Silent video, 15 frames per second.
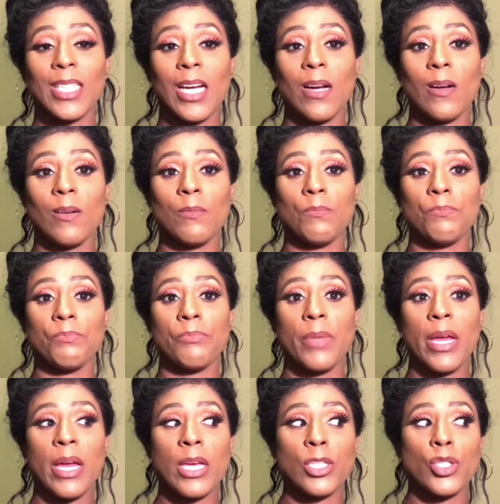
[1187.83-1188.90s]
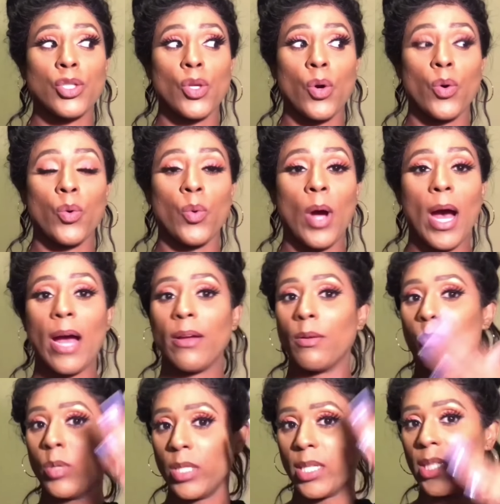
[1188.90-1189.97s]
Um, so I
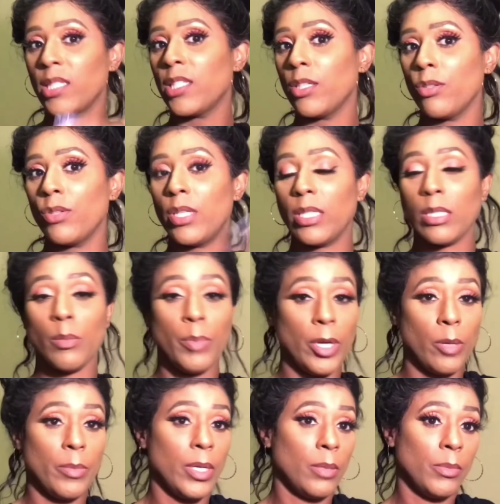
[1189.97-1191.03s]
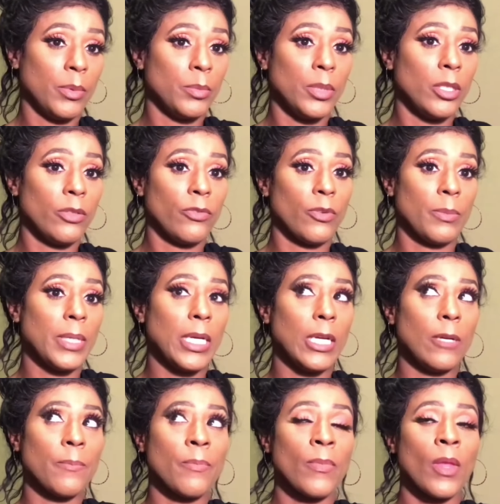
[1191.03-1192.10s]
would consider this a bare minimum look for
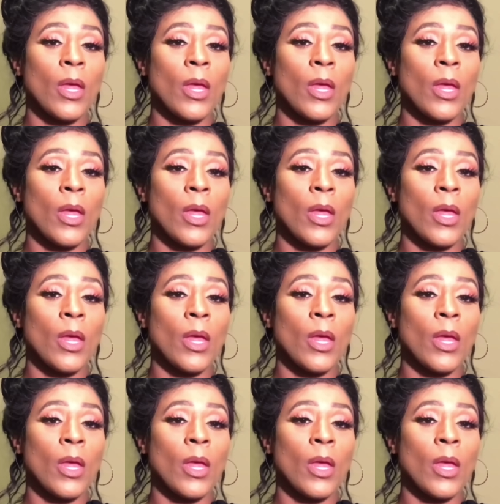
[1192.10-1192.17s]
me.